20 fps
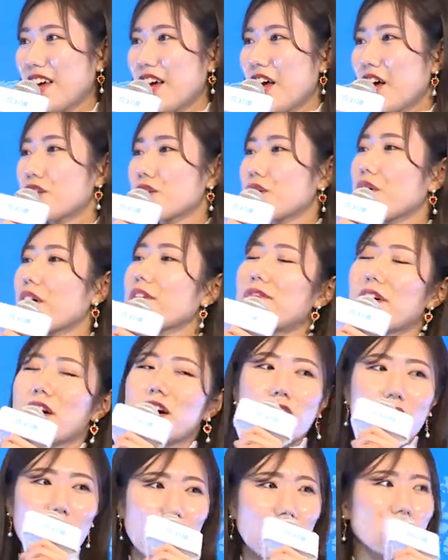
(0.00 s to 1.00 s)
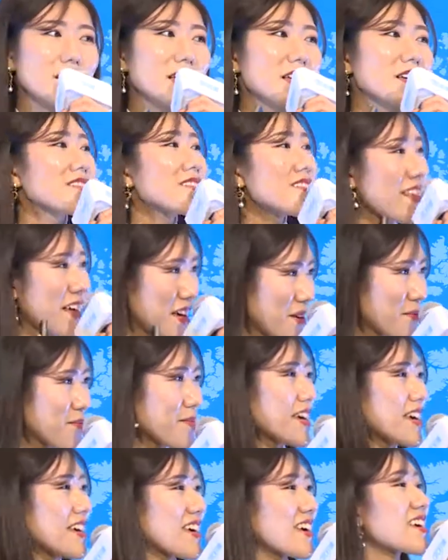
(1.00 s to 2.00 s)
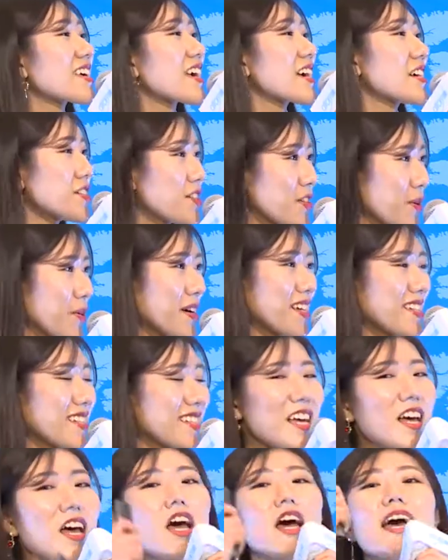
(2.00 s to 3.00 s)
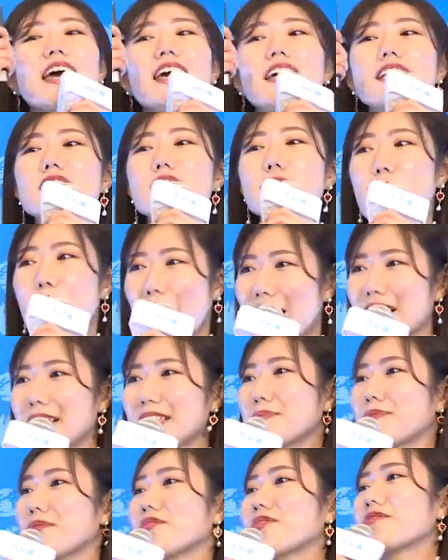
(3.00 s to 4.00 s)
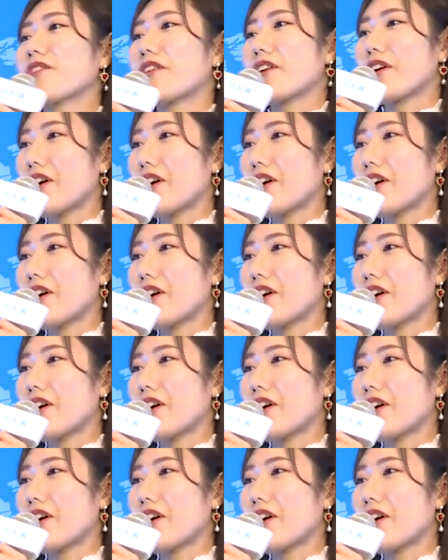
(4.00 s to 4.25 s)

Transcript: So if a girl like me can do it, it is possible for